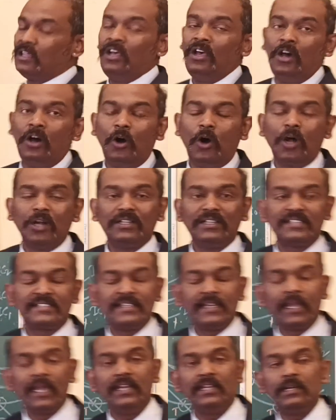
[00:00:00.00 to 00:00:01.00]
Or the
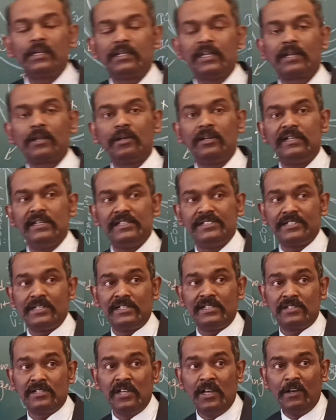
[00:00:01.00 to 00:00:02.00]
second order
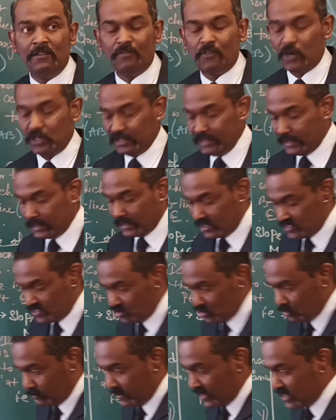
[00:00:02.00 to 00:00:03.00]
conditions for the
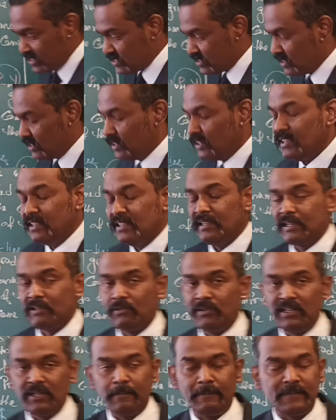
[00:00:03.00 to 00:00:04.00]
consumer's
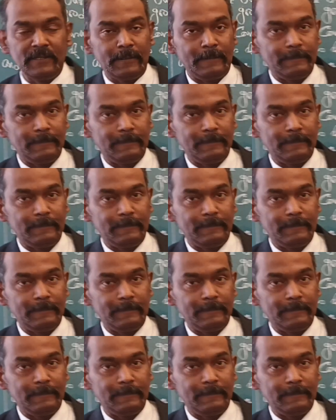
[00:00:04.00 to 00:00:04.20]
equilibrium.